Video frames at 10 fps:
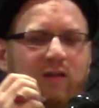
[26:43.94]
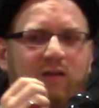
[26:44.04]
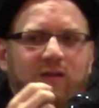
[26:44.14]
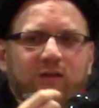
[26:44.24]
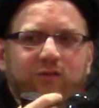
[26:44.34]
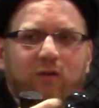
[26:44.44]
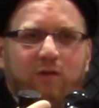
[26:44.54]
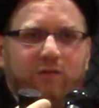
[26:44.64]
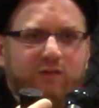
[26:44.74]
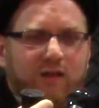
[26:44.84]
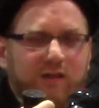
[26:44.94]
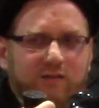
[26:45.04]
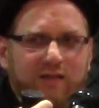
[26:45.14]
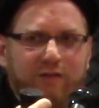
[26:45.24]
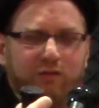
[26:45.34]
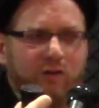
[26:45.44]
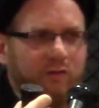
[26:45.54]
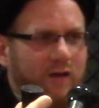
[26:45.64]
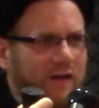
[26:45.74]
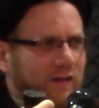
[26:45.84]
this conference against slavery in
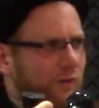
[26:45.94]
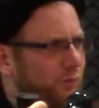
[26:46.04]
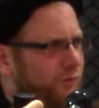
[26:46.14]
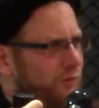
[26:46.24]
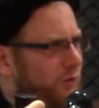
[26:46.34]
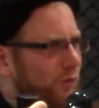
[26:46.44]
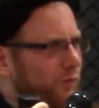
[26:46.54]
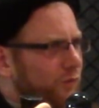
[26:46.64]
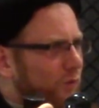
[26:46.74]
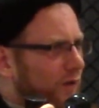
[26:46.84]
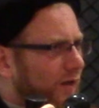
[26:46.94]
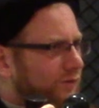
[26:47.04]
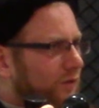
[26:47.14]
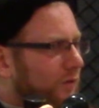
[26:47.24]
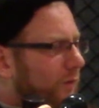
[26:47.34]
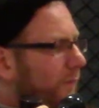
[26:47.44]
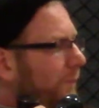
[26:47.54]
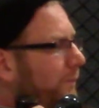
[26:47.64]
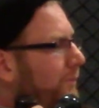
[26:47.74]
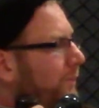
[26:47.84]
the Vatican. It was 3 or 4 days ago,
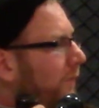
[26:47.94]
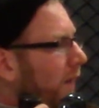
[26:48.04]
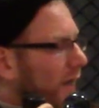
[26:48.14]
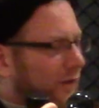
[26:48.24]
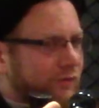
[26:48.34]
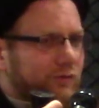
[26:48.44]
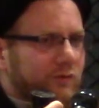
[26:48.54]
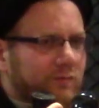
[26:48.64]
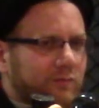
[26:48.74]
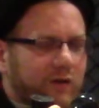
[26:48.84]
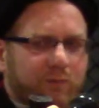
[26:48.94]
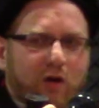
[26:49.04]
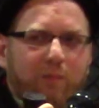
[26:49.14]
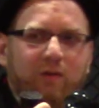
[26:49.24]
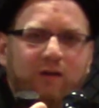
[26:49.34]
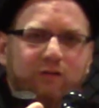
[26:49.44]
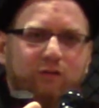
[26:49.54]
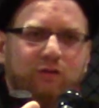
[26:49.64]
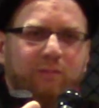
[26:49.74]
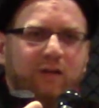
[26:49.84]
and it's very popular in
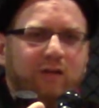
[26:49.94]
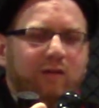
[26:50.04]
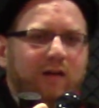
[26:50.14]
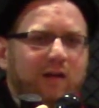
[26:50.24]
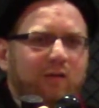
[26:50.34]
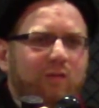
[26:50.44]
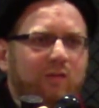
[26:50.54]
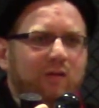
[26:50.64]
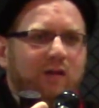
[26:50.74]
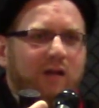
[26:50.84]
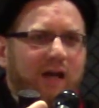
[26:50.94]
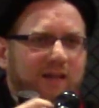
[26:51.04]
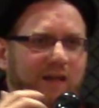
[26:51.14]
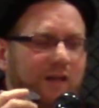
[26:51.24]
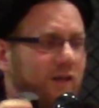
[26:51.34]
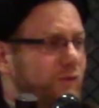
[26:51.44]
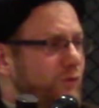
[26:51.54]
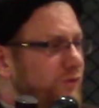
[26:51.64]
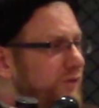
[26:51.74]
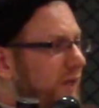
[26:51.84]
social media right now. And they
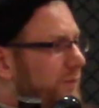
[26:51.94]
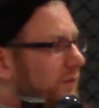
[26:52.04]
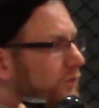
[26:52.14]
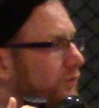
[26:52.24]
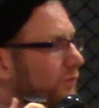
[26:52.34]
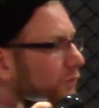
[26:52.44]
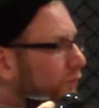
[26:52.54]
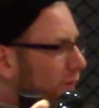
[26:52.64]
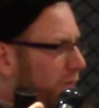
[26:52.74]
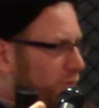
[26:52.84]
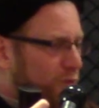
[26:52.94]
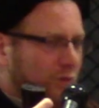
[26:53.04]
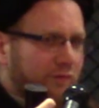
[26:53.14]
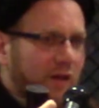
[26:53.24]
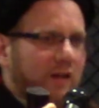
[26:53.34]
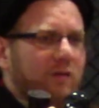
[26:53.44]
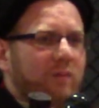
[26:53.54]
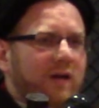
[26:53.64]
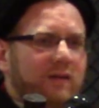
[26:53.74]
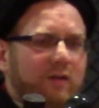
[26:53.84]
issued statements from the school of
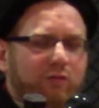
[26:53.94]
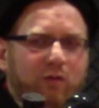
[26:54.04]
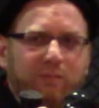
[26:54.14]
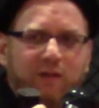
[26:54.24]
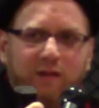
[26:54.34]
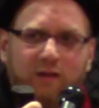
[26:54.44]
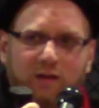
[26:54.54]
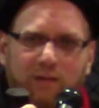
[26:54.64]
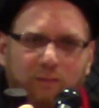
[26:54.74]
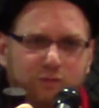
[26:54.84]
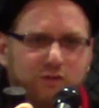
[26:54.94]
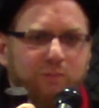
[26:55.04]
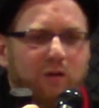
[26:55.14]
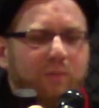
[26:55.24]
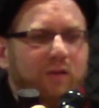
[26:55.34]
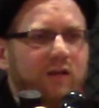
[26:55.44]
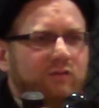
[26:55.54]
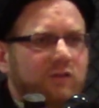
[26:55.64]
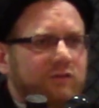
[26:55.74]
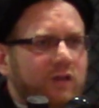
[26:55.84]
Al-Bayt and from the Muslim
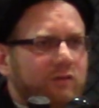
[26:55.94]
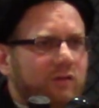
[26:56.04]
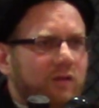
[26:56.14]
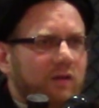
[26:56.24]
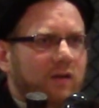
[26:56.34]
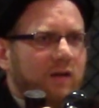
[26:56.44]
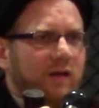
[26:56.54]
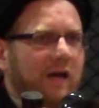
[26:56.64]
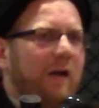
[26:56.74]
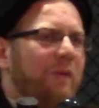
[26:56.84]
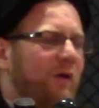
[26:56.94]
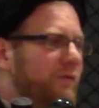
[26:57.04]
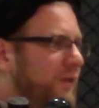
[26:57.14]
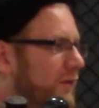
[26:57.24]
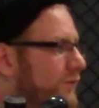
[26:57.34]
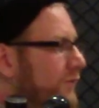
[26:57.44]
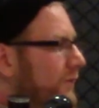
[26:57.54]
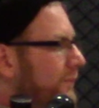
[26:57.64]
population in general about this,